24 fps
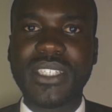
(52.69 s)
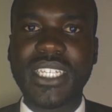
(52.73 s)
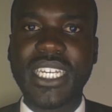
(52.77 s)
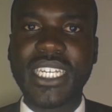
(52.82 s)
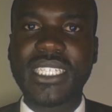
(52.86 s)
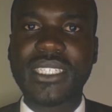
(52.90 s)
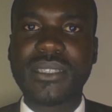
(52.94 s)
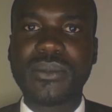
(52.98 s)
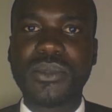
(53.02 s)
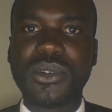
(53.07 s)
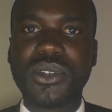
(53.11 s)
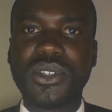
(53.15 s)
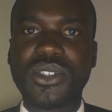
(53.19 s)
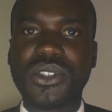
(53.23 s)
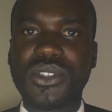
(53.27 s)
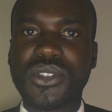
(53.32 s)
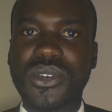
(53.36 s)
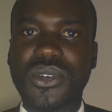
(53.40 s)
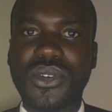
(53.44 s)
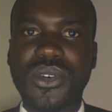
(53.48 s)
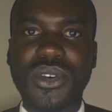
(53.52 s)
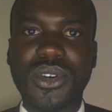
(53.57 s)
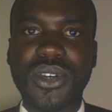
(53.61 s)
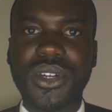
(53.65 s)
textbooks
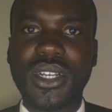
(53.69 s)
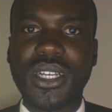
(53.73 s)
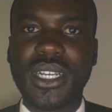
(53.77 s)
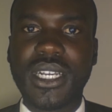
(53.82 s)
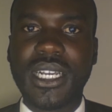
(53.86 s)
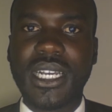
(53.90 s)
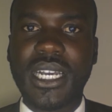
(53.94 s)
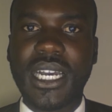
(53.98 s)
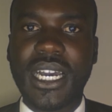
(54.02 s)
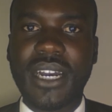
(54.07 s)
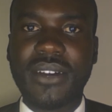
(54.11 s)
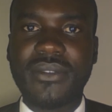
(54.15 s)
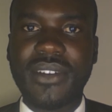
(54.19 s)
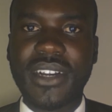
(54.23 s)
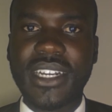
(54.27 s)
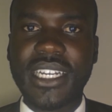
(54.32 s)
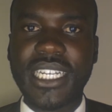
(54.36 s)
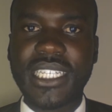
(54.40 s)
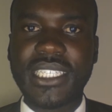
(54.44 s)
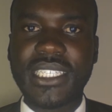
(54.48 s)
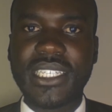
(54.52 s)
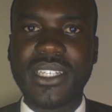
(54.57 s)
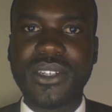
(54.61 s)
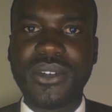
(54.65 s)
or
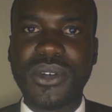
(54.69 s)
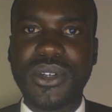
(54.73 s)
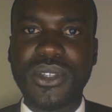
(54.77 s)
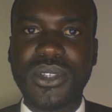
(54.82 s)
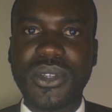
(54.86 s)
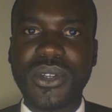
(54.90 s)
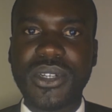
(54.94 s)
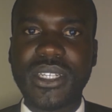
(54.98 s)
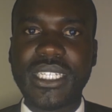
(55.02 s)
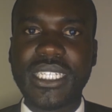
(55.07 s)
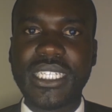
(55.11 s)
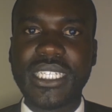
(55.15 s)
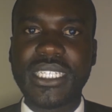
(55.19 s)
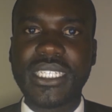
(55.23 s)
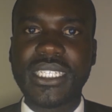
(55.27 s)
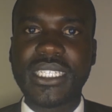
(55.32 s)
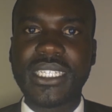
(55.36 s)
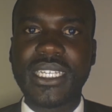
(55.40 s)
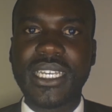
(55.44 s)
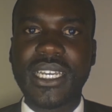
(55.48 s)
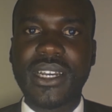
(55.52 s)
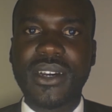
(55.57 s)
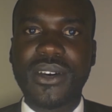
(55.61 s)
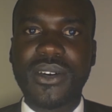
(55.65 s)
various legal authorities,